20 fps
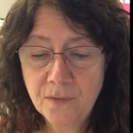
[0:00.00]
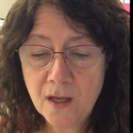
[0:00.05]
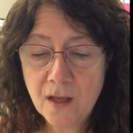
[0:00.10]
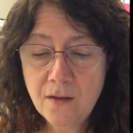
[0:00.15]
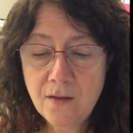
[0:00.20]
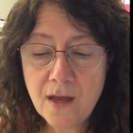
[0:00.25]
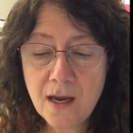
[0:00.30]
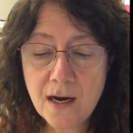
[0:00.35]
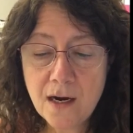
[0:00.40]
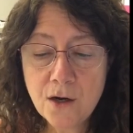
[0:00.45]

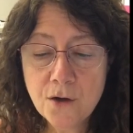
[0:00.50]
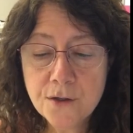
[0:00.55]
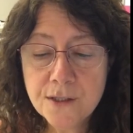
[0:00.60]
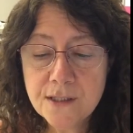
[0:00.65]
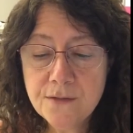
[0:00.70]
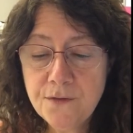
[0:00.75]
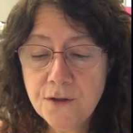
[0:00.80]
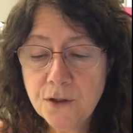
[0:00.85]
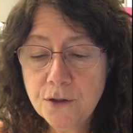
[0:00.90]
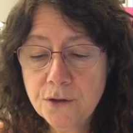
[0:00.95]
The air is
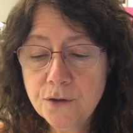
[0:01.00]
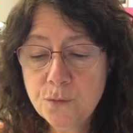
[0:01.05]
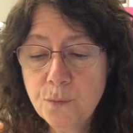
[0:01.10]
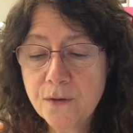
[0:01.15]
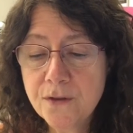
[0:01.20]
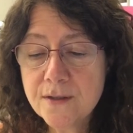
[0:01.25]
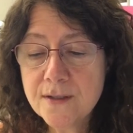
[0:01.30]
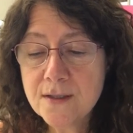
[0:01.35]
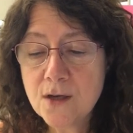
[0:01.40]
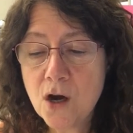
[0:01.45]
filled with the
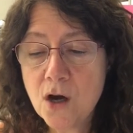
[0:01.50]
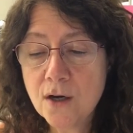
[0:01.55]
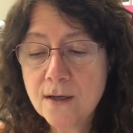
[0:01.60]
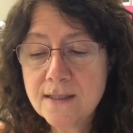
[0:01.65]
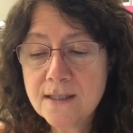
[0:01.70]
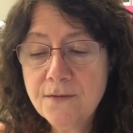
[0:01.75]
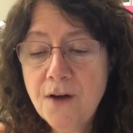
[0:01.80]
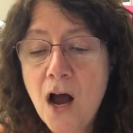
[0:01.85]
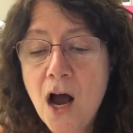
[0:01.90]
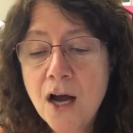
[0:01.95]
songs
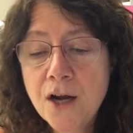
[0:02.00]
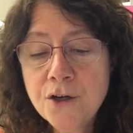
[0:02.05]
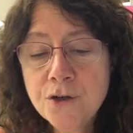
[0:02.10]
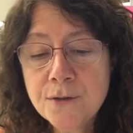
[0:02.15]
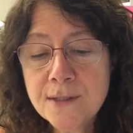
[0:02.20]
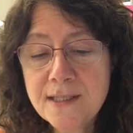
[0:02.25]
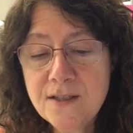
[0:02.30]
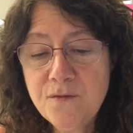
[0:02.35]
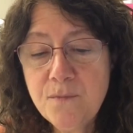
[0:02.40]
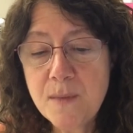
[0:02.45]
of
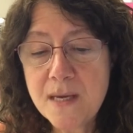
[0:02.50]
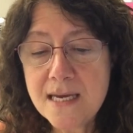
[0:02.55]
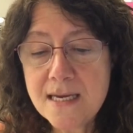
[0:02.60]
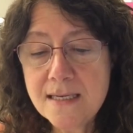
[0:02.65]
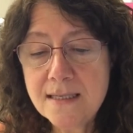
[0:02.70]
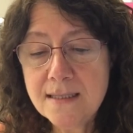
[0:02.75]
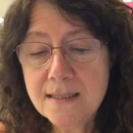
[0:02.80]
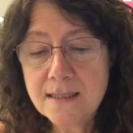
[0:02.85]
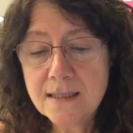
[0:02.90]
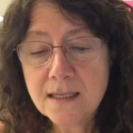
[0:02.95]
hundreds of bees.
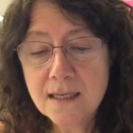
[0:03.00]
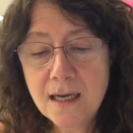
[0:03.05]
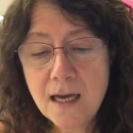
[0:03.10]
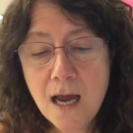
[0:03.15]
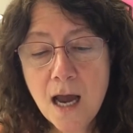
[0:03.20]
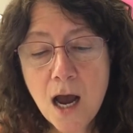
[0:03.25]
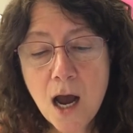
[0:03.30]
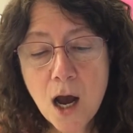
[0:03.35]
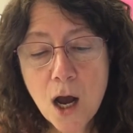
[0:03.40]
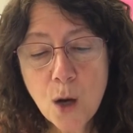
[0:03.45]

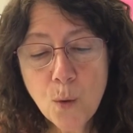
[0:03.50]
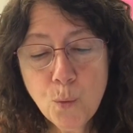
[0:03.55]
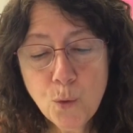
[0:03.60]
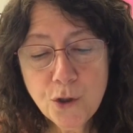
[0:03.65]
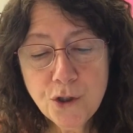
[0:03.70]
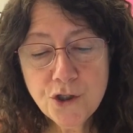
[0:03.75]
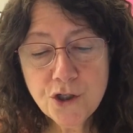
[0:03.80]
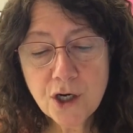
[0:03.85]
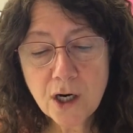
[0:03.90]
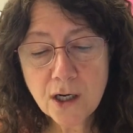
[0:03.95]
A
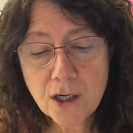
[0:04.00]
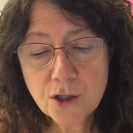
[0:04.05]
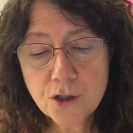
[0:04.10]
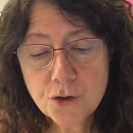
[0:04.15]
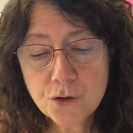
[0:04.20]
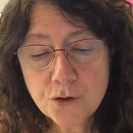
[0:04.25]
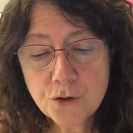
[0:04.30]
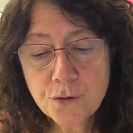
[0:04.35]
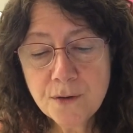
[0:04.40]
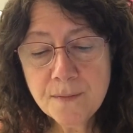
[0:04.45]
woodchuck
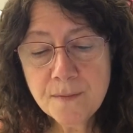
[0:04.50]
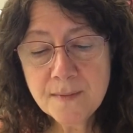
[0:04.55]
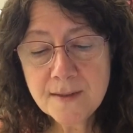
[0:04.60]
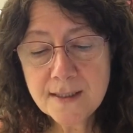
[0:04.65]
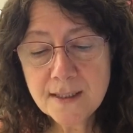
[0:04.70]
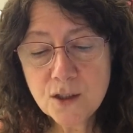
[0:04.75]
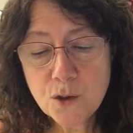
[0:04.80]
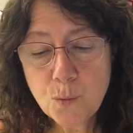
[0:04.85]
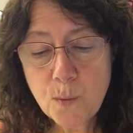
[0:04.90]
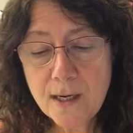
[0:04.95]
trims the
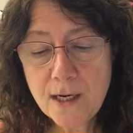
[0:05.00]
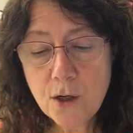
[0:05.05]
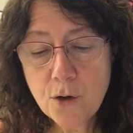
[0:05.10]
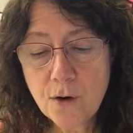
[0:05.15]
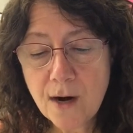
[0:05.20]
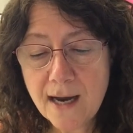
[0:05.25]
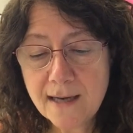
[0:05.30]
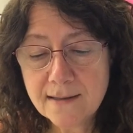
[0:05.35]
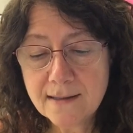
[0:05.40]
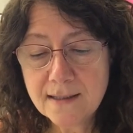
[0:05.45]
sweet
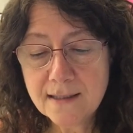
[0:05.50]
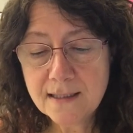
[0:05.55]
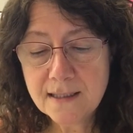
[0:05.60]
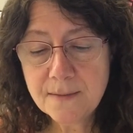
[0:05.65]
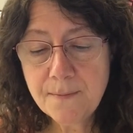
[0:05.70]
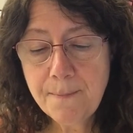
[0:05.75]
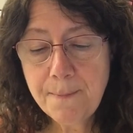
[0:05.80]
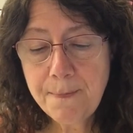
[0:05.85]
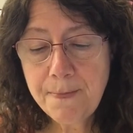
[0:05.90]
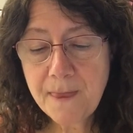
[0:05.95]
grasses
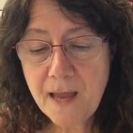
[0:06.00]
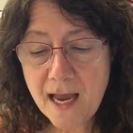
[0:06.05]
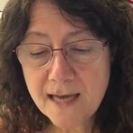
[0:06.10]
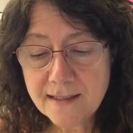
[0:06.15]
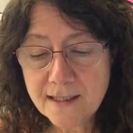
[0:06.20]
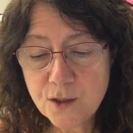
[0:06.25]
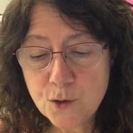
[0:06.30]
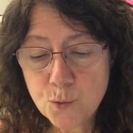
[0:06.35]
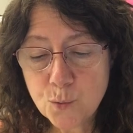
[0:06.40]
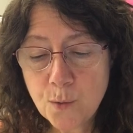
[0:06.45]
as
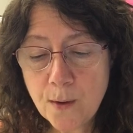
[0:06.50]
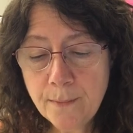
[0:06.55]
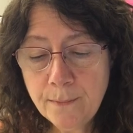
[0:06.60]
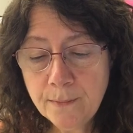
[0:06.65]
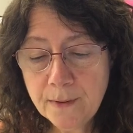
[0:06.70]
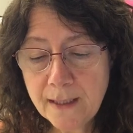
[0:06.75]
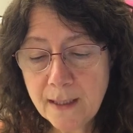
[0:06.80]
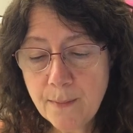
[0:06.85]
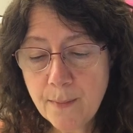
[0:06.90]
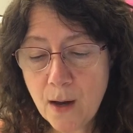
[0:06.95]
his
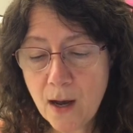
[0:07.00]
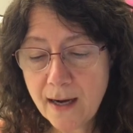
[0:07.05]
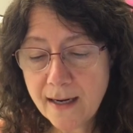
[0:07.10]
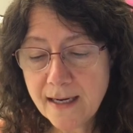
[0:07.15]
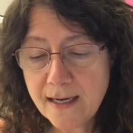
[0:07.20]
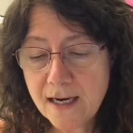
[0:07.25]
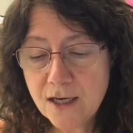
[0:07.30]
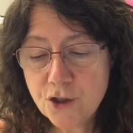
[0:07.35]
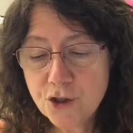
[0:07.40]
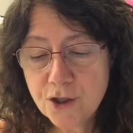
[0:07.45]
rumbly
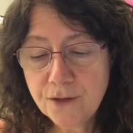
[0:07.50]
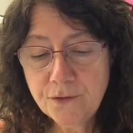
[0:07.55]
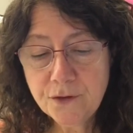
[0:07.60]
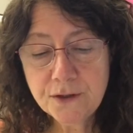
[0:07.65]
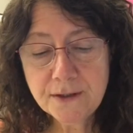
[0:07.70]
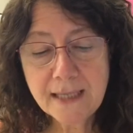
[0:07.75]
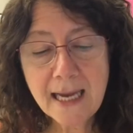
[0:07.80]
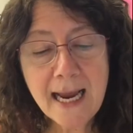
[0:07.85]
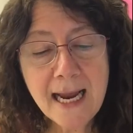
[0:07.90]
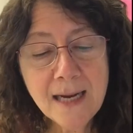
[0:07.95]
body shuffles
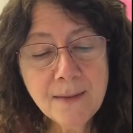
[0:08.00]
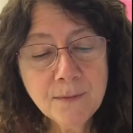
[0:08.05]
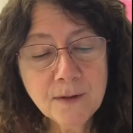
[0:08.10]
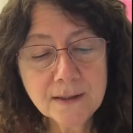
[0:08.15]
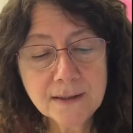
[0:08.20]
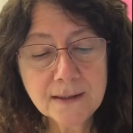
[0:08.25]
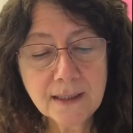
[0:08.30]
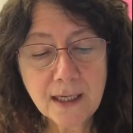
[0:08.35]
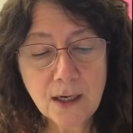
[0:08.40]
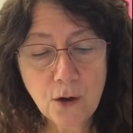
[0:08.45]

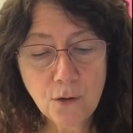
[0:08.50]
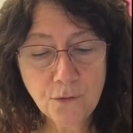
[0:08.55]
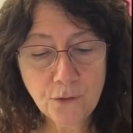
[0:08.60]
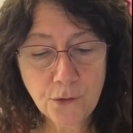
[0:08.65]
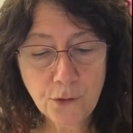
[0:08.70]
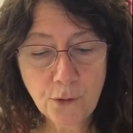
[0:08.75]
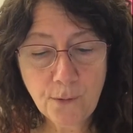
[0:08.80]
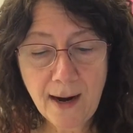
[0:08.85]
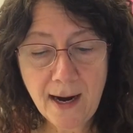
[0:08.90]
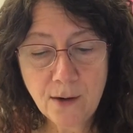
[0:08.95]
aimlessly over the
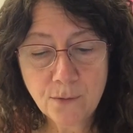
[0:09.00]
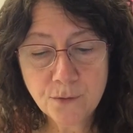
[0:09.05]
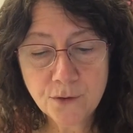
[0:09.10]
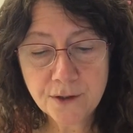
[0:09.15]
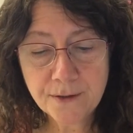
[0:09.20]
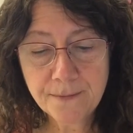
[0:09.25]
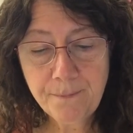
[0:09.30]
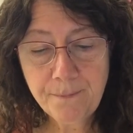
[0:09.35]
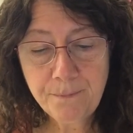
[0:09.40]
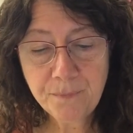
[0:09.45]
ground.
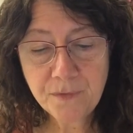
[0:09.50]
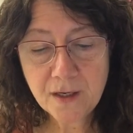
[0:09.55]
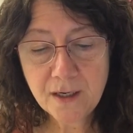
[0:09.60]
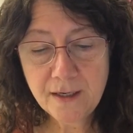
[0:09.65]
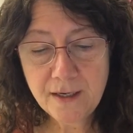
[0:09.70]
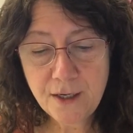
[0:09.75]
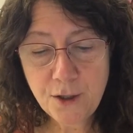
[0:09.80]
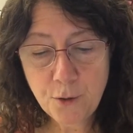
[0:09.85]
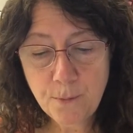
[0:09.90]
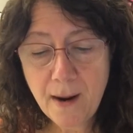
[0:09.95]

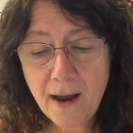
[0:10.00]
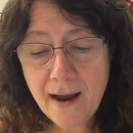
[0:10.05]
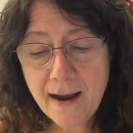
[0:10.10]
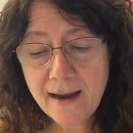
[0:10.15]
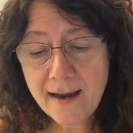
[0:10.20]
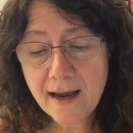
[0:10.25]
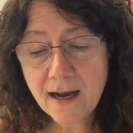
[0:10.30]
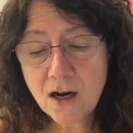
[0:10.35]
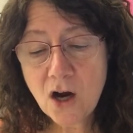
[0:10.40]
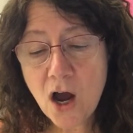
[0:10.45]
Nearby,
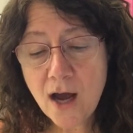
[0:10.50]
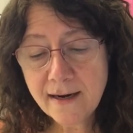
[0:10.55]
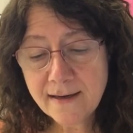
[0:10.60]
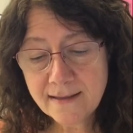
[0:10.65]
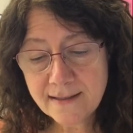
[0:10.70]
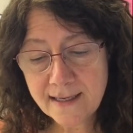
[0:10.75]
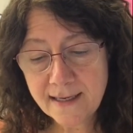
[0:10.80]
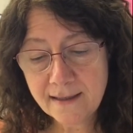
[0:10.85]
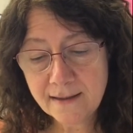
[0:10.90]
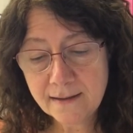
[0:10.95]
a
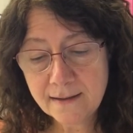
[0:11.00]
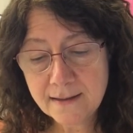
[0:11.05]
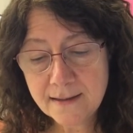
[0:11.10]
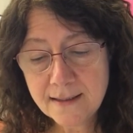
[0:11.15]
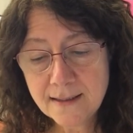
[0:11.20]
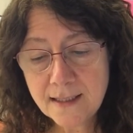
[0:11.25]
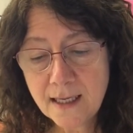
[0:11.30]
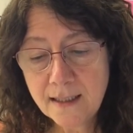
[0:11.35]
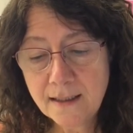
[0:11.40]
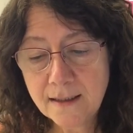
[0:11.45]
cottontail
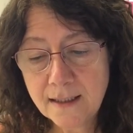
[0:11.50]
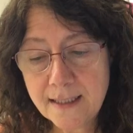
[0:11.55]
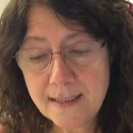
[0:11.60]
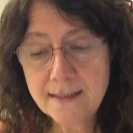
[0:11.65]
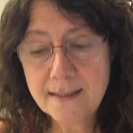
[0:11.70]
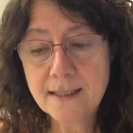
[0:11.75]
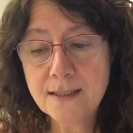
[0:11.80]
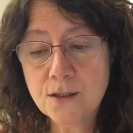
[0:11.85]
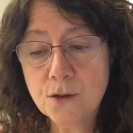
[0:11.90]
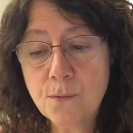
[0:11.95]
suddenly
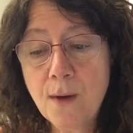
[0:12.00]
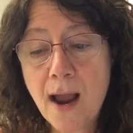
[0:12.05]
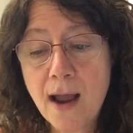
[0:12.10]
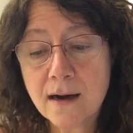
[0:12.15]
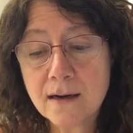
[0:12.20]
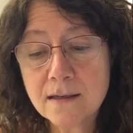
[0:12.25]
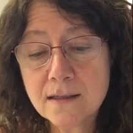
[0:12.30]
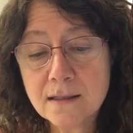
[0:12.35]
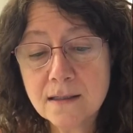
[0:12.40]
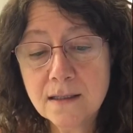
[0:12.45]
sits
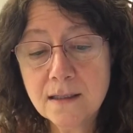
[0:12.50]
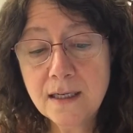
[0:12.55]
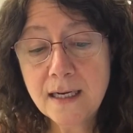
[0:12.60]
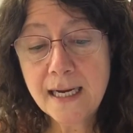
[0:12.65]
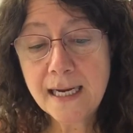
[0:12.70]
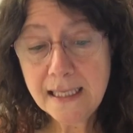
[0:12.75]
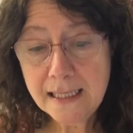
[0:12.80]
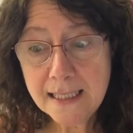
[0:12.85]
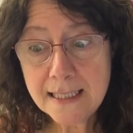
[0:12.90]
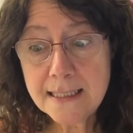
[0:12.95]
erect. He
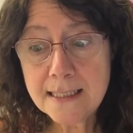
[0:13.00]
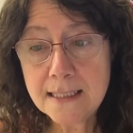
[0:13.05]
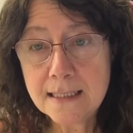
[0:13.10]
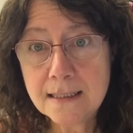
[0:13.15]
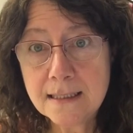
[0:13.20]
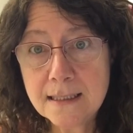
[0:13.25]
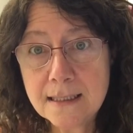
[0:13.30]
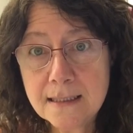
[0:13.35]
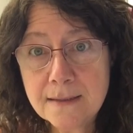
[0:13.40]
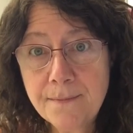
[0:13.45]

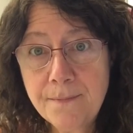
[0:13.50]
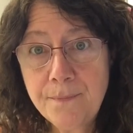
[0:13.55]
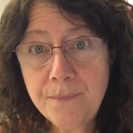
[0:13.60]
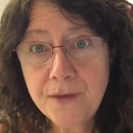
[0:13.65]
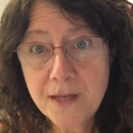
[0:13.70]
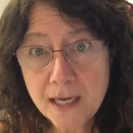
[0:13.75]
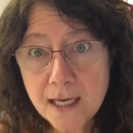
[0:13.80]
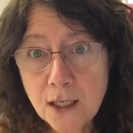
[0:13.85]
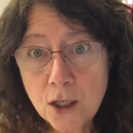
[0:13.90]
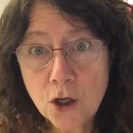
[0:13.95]
listens.
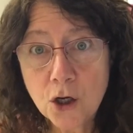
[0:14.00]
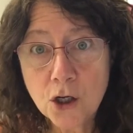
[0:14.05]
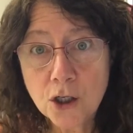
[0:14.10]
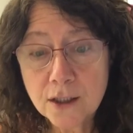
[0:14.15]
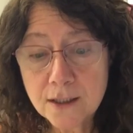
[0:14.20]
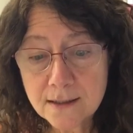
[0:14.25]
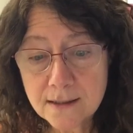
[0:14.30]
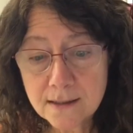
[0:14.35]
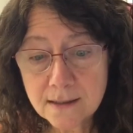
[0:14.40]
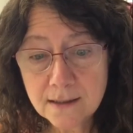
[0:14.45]
He
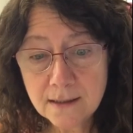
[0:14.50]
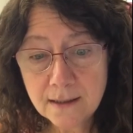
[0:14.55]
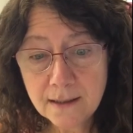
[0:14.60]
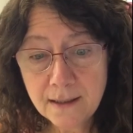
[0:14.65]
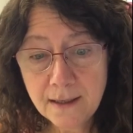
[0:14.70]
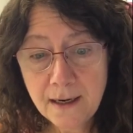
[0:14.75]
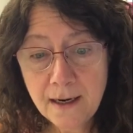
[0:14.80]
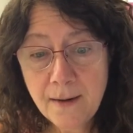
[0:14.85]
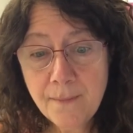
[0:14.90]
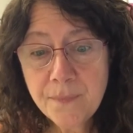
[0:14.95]
looks.
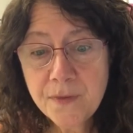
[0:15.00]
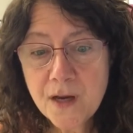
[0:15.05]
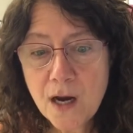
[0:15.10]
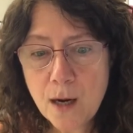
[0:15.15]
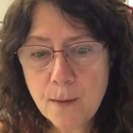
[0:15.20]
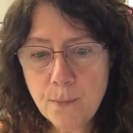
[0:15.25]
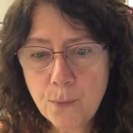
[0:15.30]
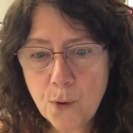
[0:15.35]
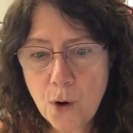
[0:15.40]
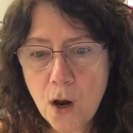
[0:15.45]
A
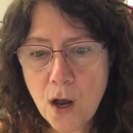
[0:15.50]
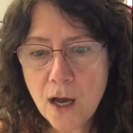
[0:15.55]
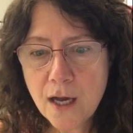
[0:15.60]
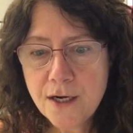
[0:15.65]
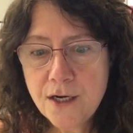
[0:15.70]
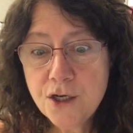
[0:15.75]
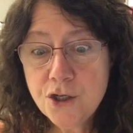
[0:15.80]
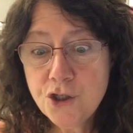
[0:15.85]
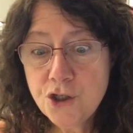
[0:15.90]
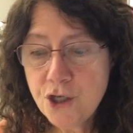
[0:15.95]
broad
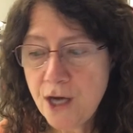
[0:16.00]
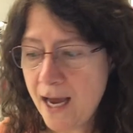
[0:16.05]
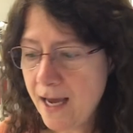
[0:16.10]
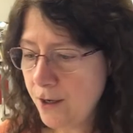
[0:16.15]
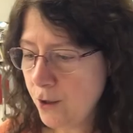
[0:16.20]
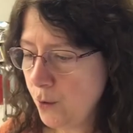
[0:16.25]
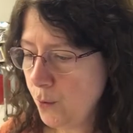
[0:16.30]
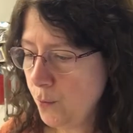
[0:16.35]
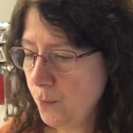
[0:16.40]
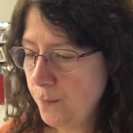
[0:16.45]

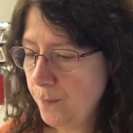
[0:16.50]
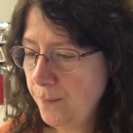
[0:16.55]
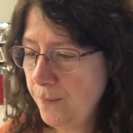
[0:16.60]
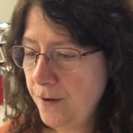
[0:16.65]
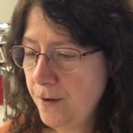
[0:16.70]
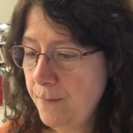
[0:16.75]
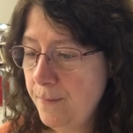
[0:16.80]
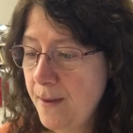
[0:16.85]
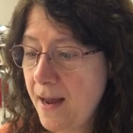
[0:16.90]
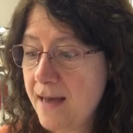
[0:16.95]
shadow
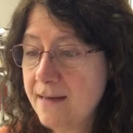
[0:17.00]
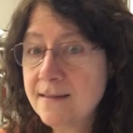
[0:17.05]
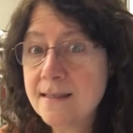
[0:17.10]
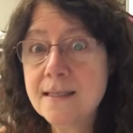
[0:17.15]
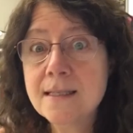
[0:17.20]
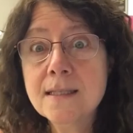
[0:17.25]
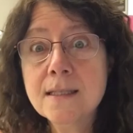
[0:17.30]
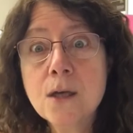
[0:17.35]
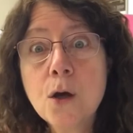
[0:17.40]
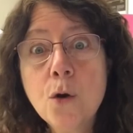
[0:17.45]

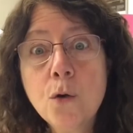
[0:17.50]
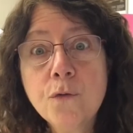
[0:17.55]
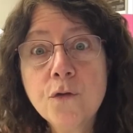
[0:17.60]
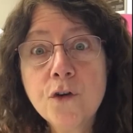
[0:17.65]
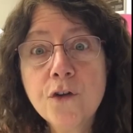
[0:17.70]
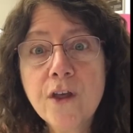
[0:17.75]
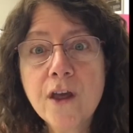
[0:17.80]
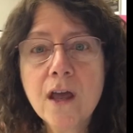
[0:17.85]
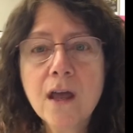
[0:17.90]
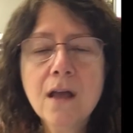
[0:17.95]
passes over
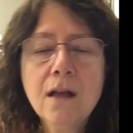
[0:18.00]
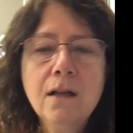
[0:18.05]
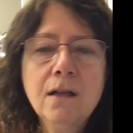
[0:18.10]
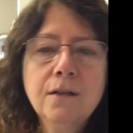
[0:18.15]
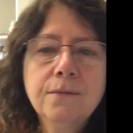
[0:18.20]
the hill.